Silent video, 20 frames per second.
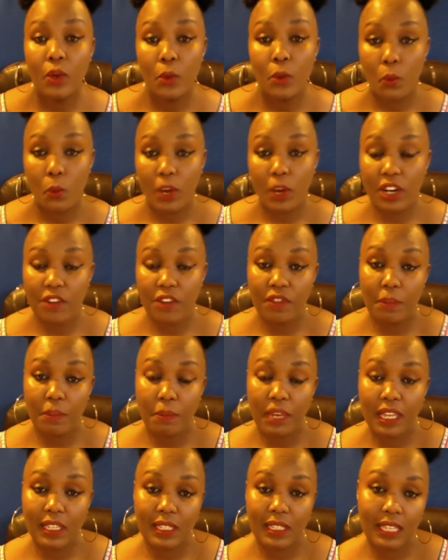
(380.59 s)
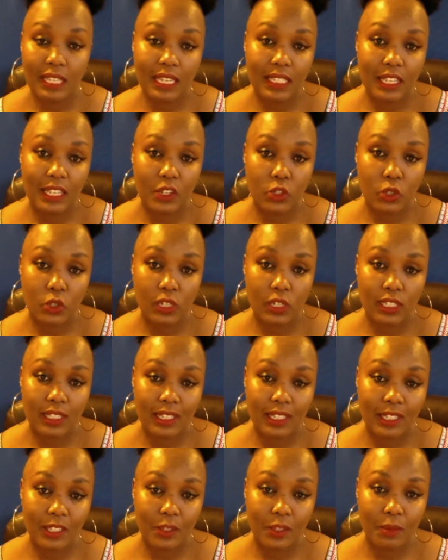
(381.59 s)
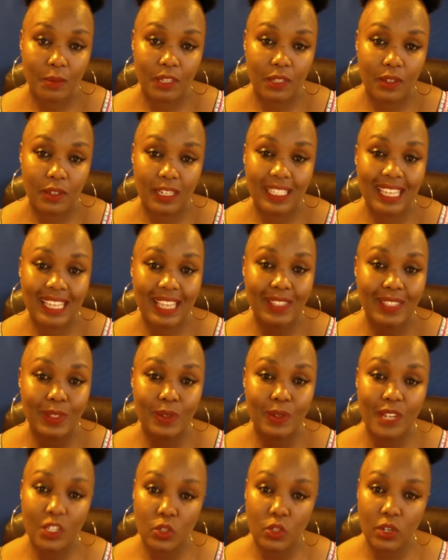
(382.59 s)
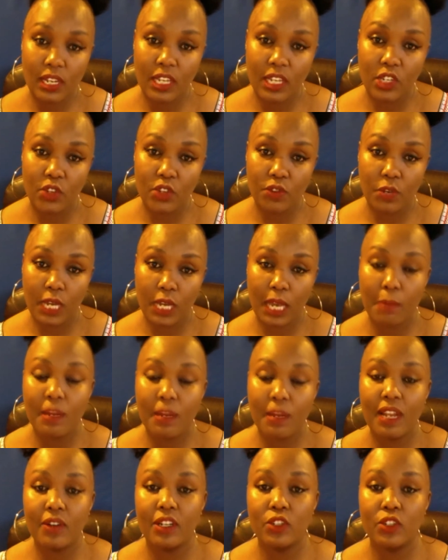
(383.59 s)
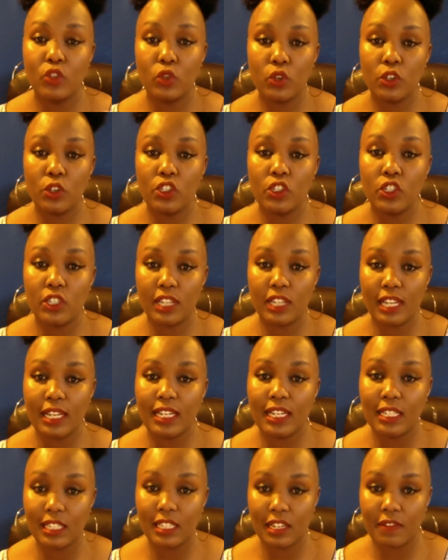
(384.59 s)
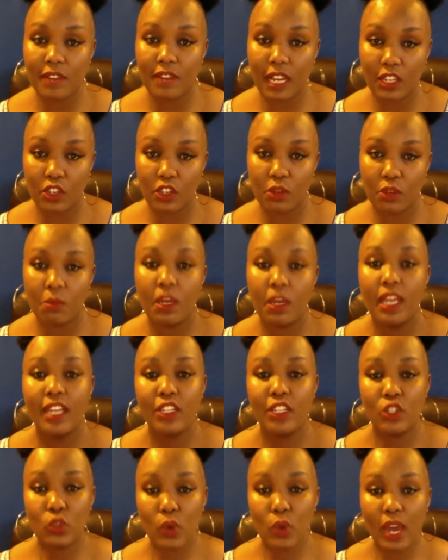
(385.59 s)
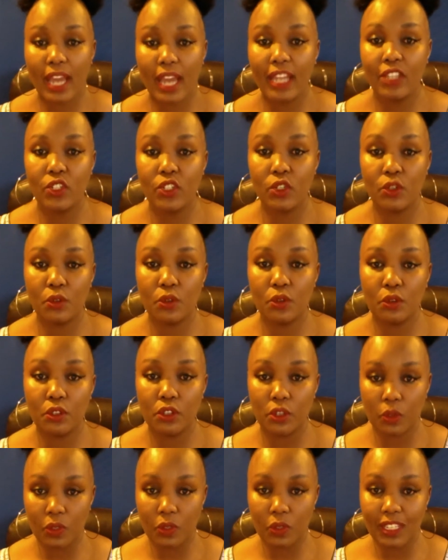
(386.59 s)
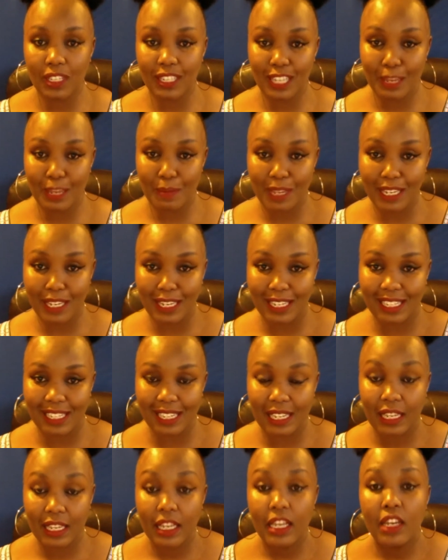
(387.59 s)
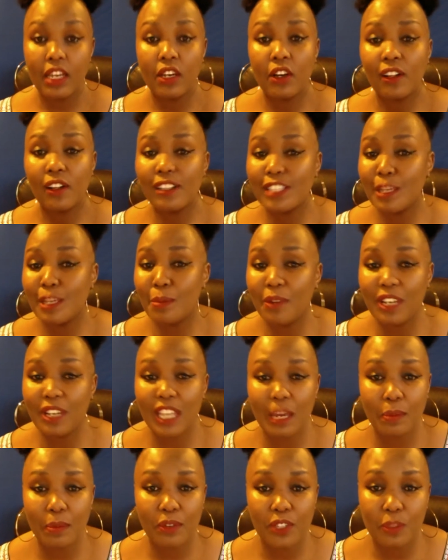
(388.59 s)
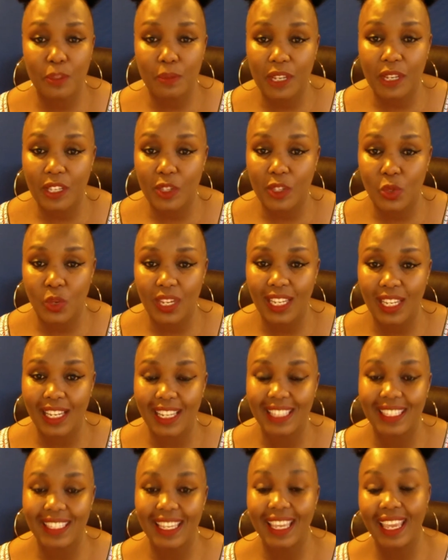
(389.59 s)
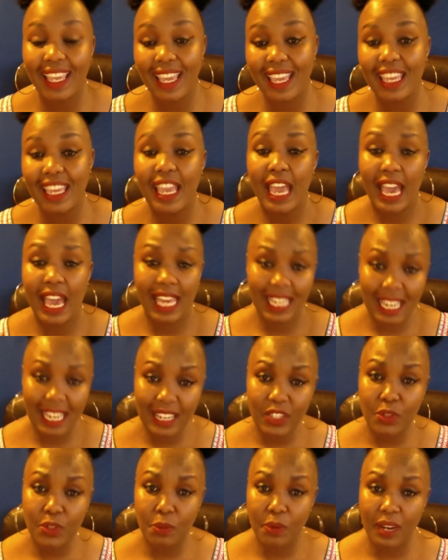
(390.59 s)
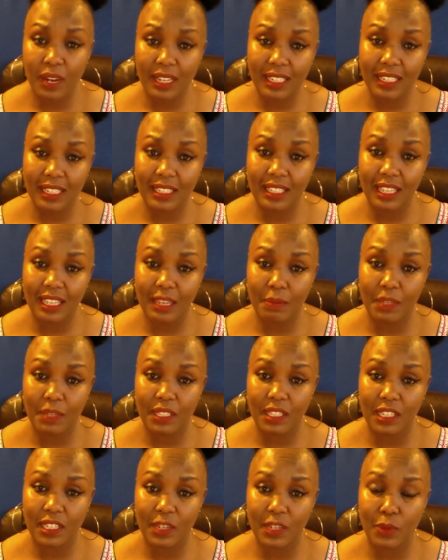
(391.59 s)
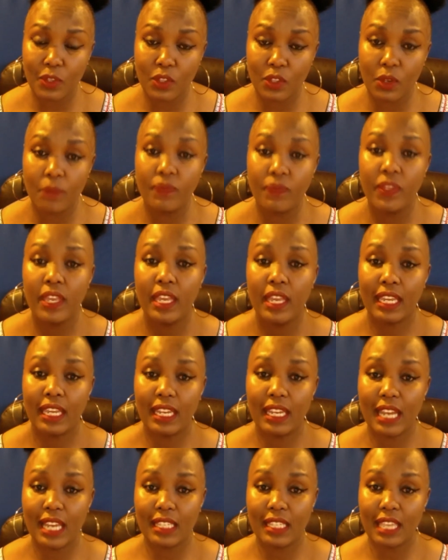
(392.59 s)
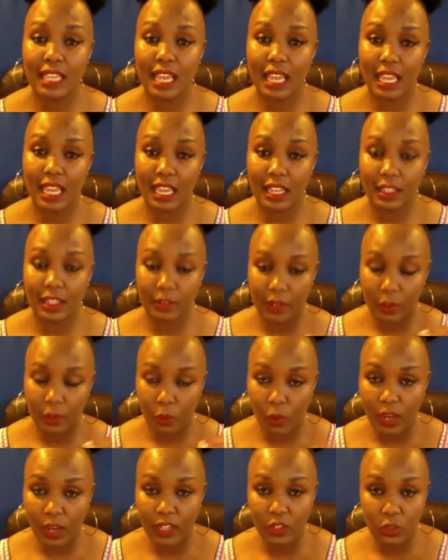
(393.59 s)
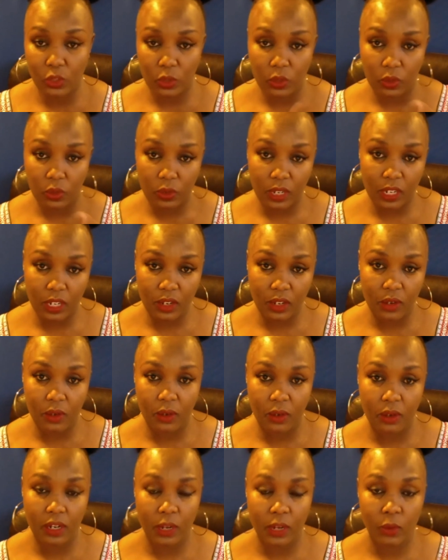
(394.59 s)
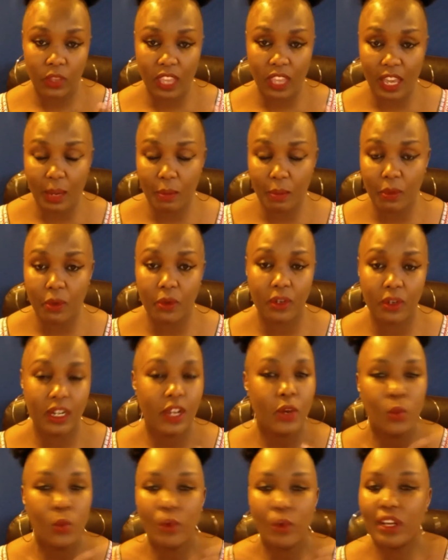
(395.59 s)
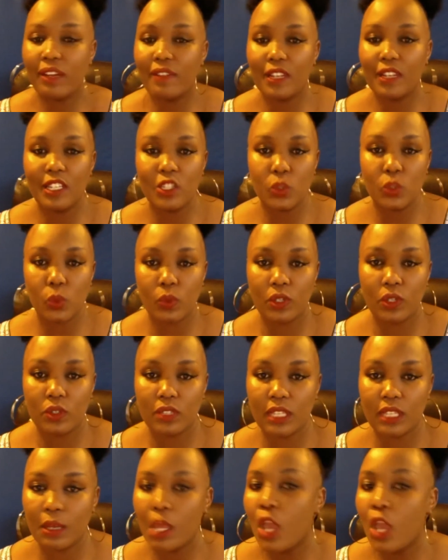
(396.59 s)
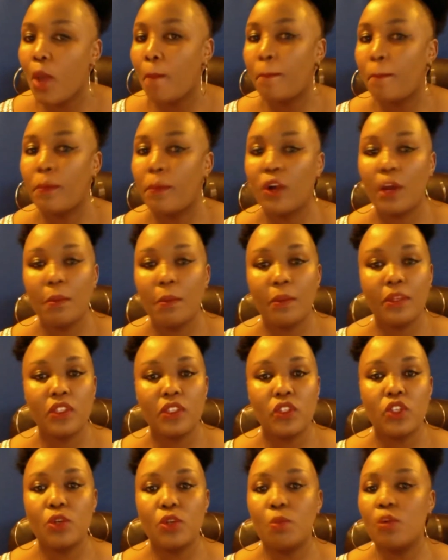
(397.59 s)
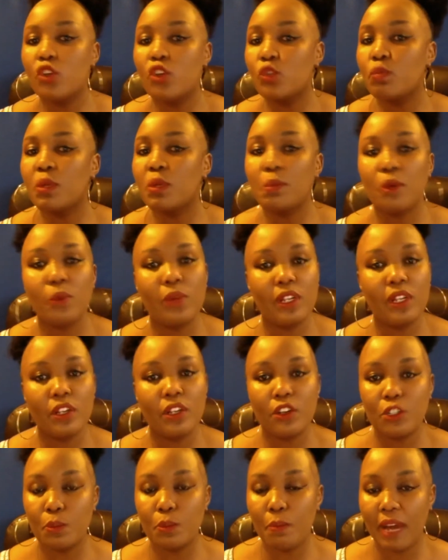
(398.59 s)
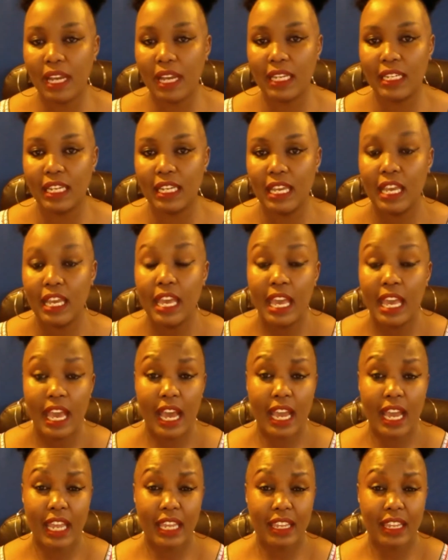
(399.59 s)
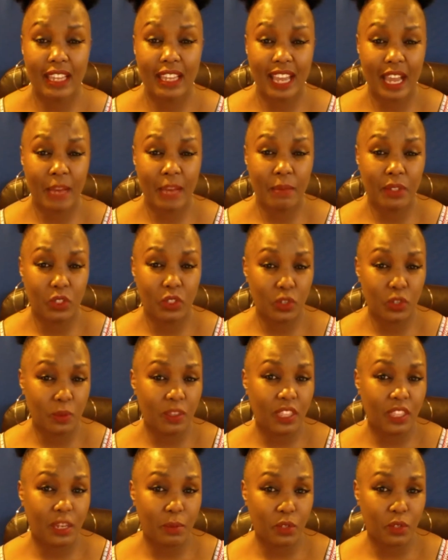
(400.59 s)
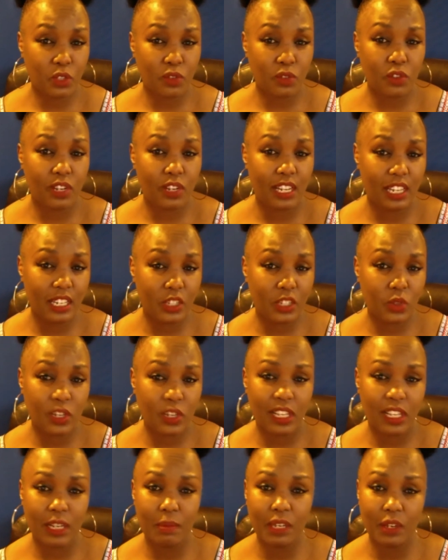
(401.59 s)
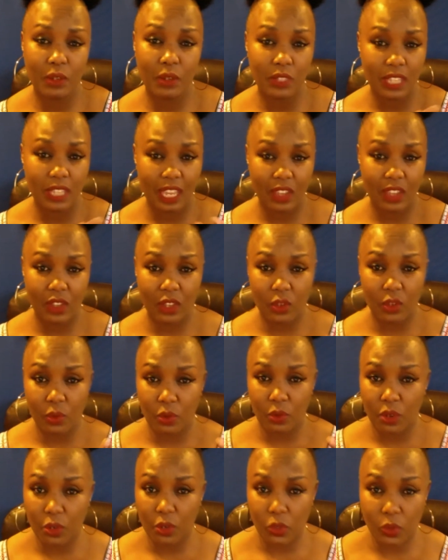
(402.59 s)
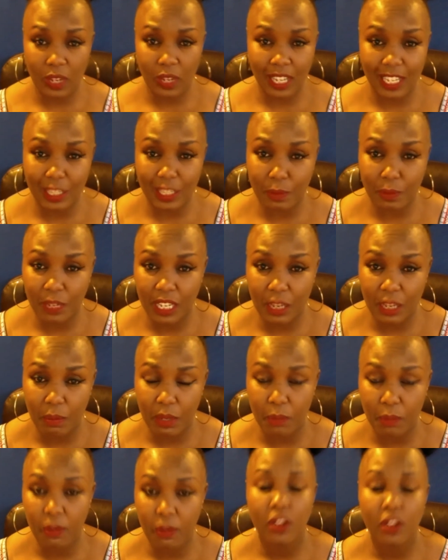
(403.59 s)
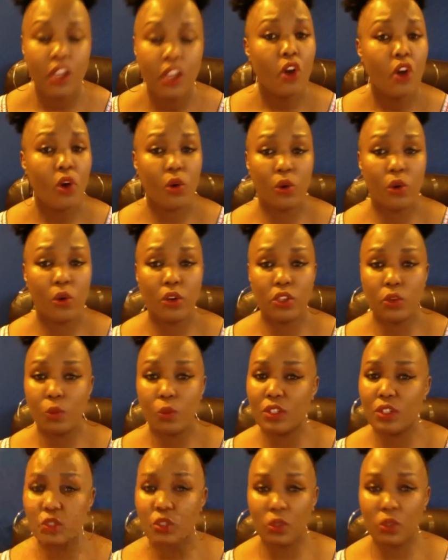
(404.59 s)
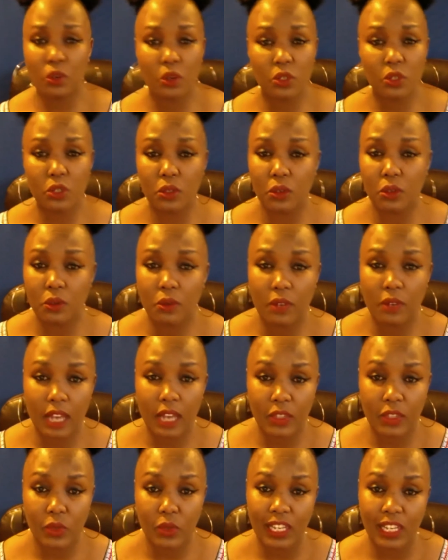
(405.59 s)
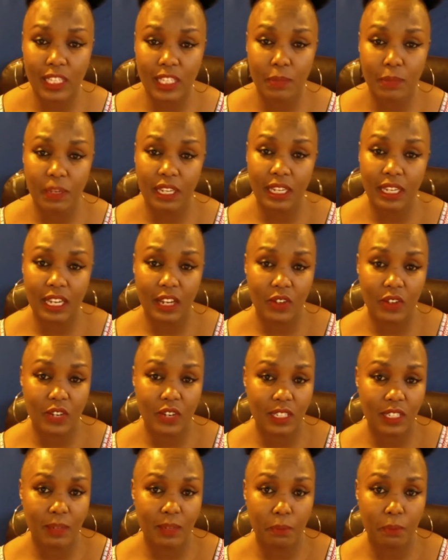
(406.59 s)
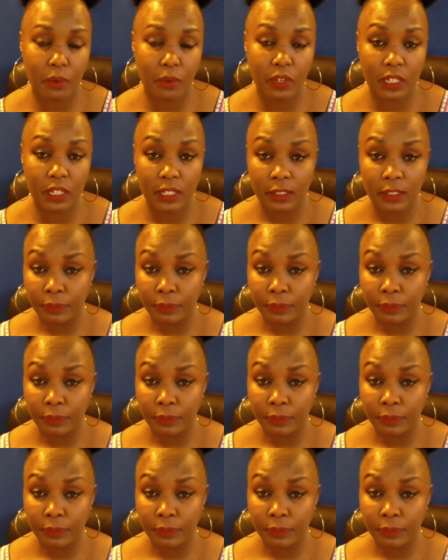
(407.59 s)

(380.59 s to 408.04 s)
One of the biggest things I usually suggest to my students, as soon as you learn new vocabulary, do not just learn it in a vacuum. Try to use it immediately. Call somebody up who speaks Swahili and say, hey, I'd like to practice ABCD with you. Can I say 1, 2, 3 or hujambo or whatever it is you want to say? Promise you, most people will not mind. I am assuming that most of you are learning Swahili because either you know Swahili speaking people or you want to go to a Swahili speaking country at some point.